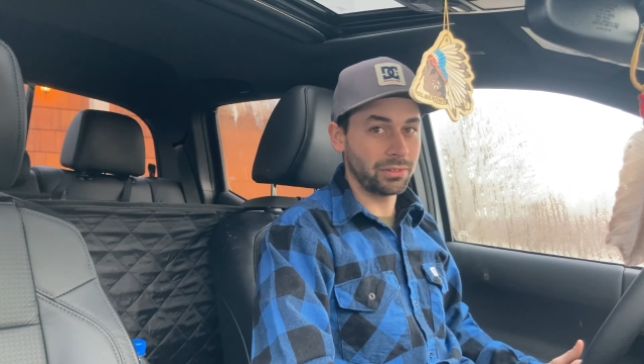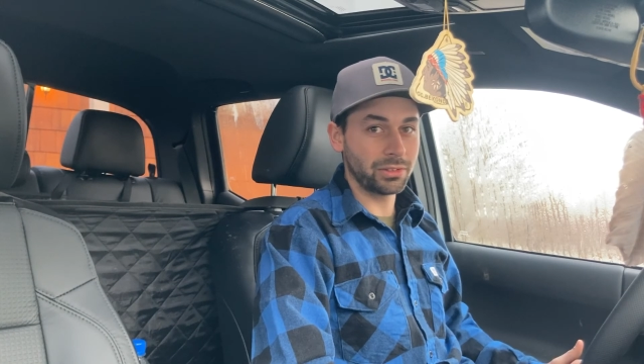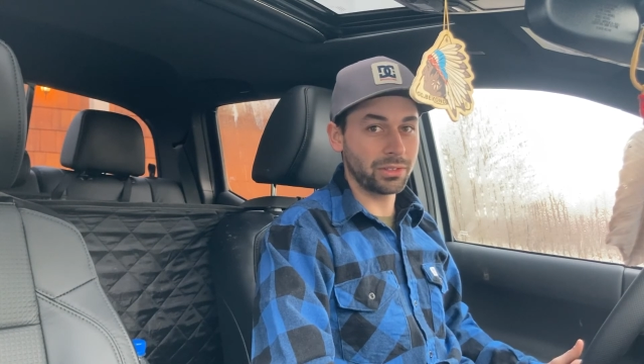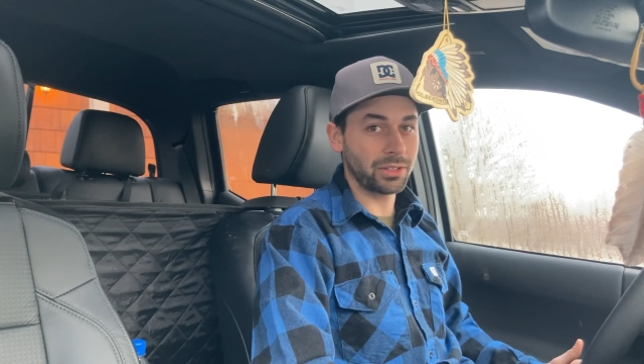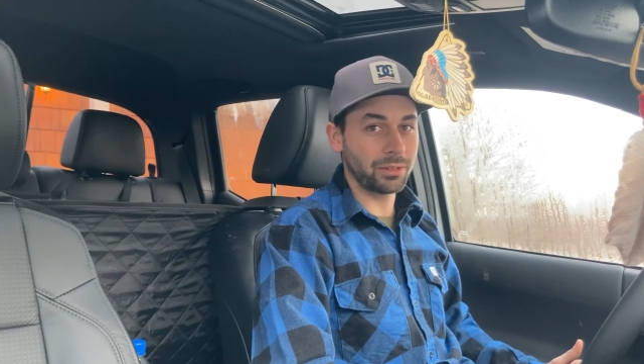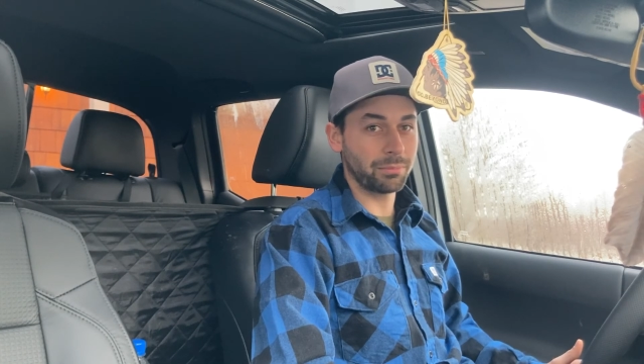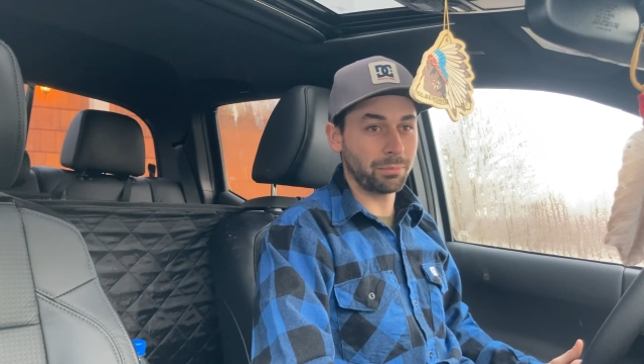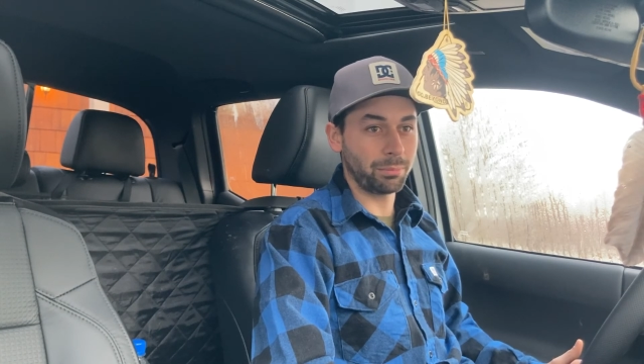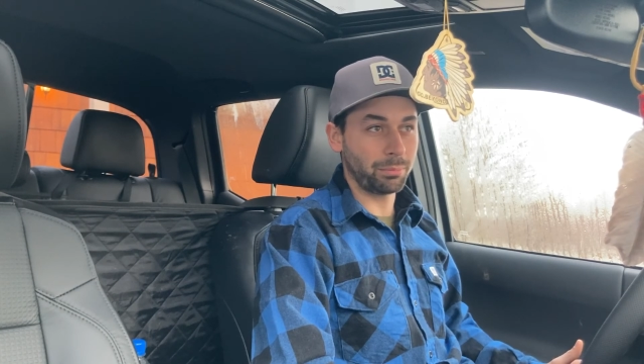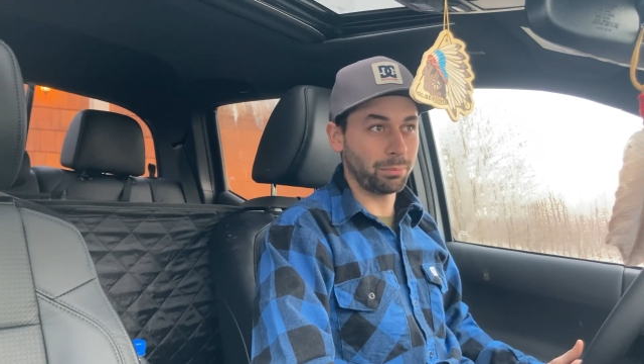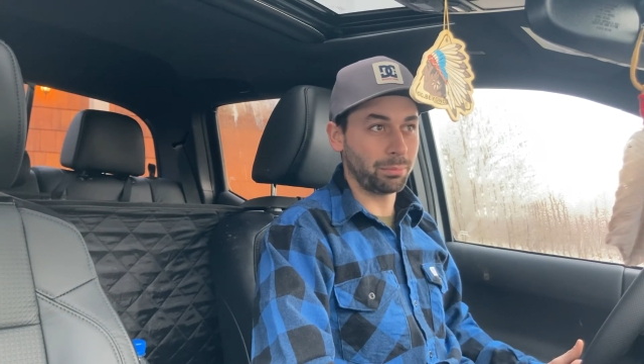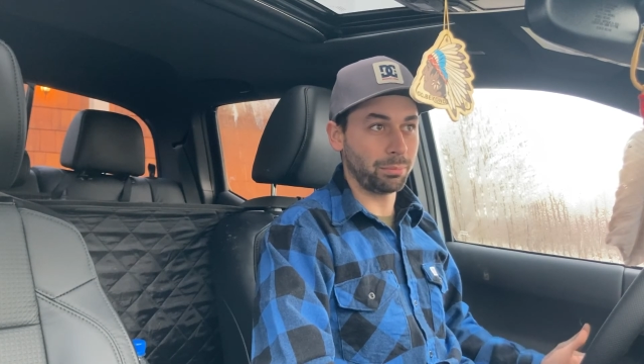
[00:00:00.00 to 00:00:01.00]
you look at the
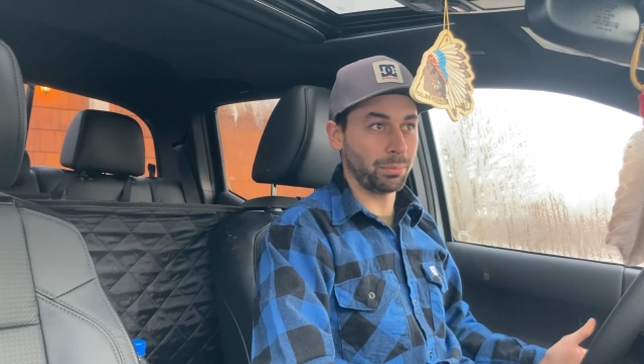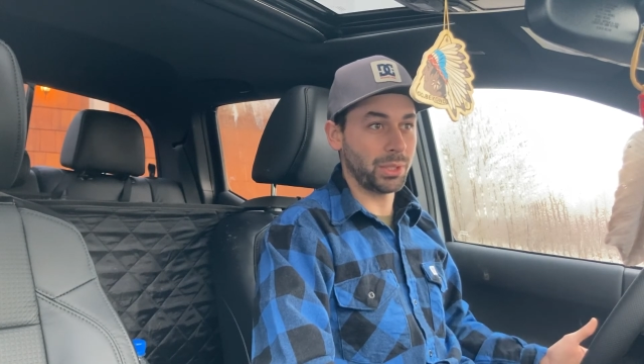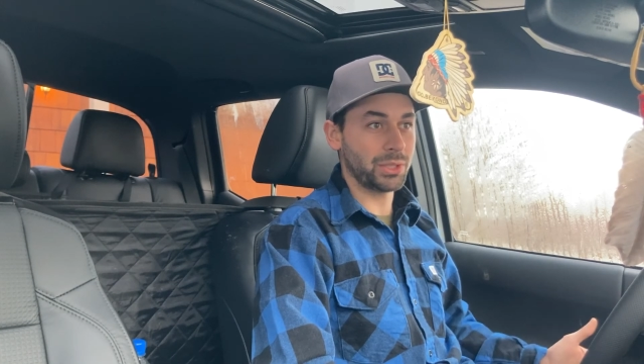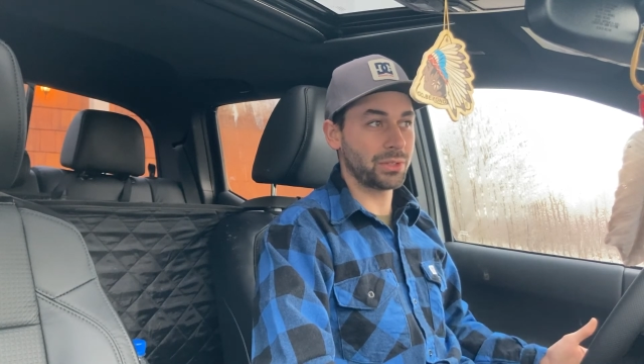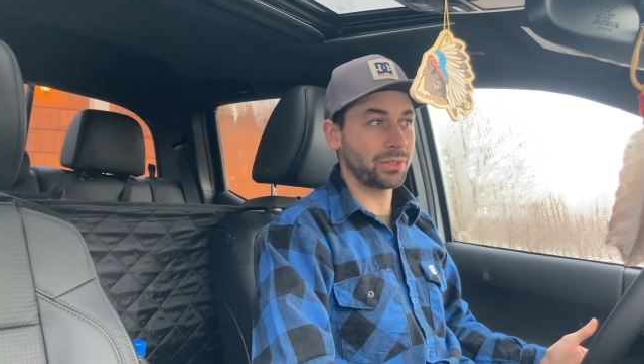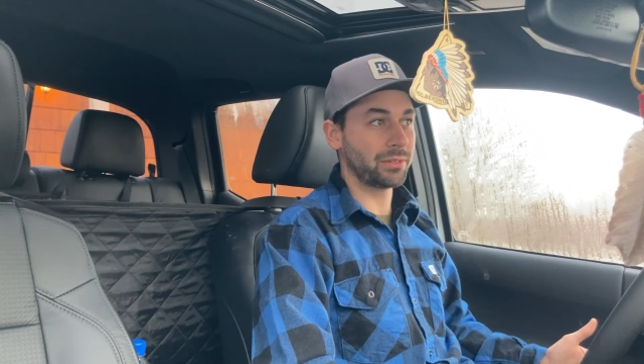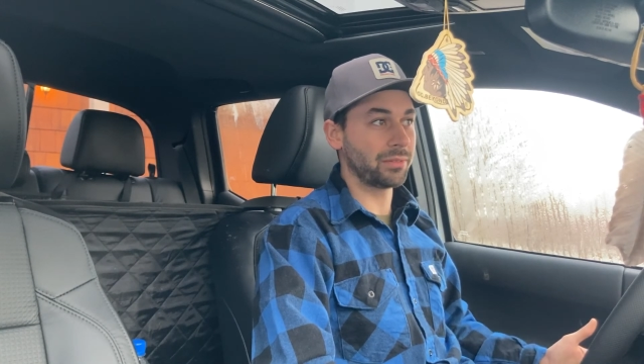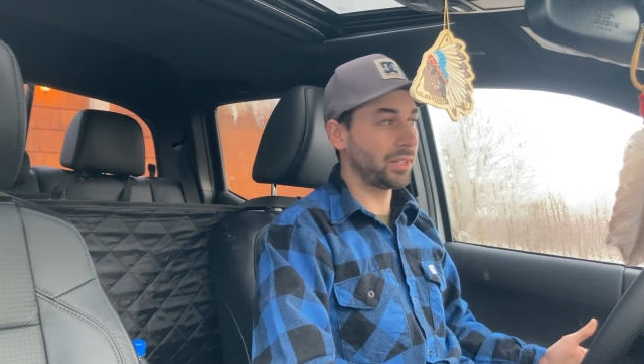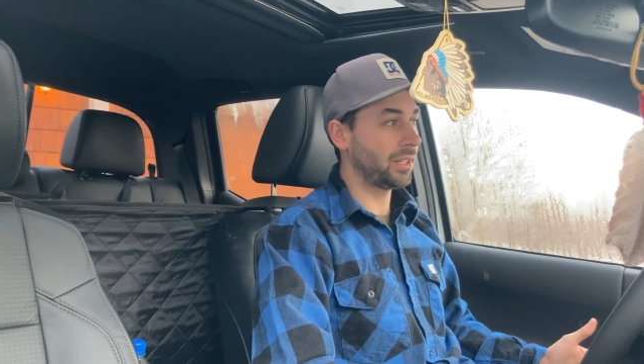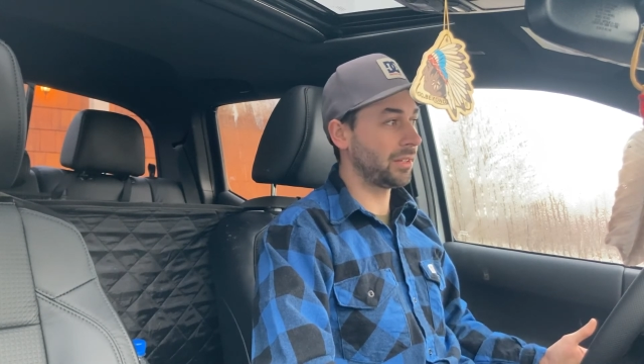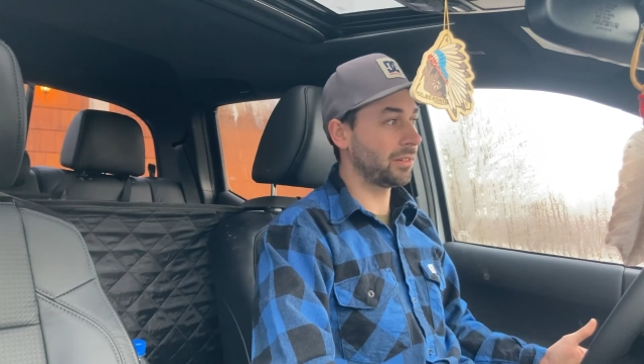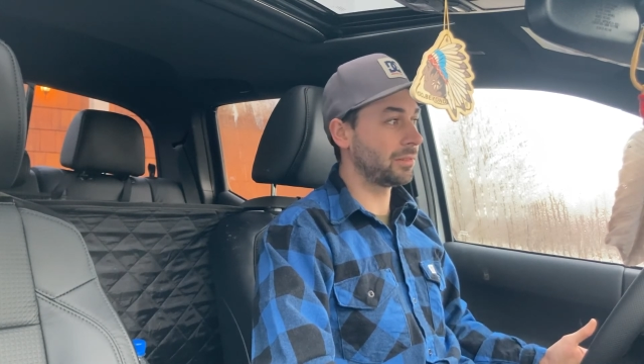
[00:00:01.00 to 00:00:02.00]
picture in the
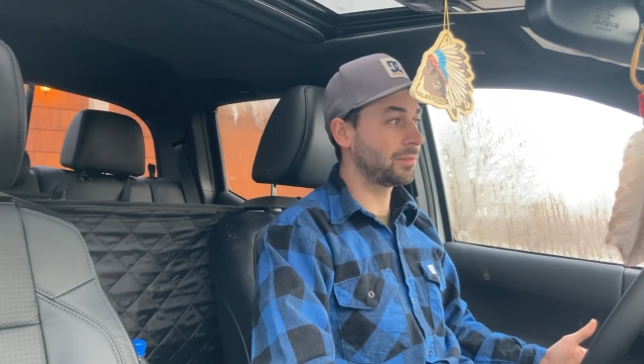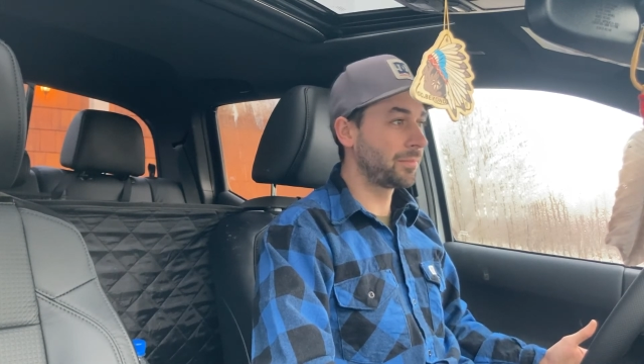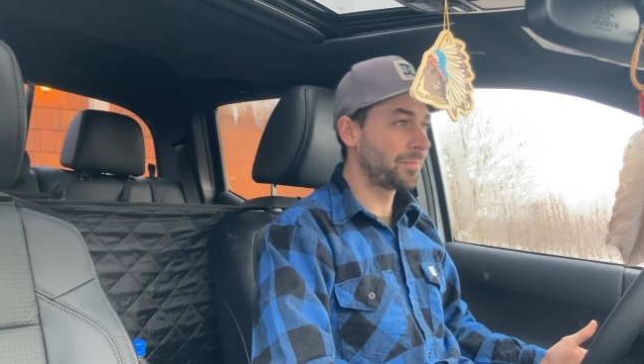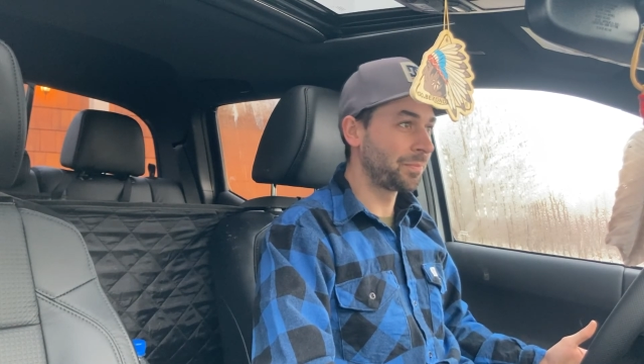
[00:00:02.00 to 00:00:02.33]
video,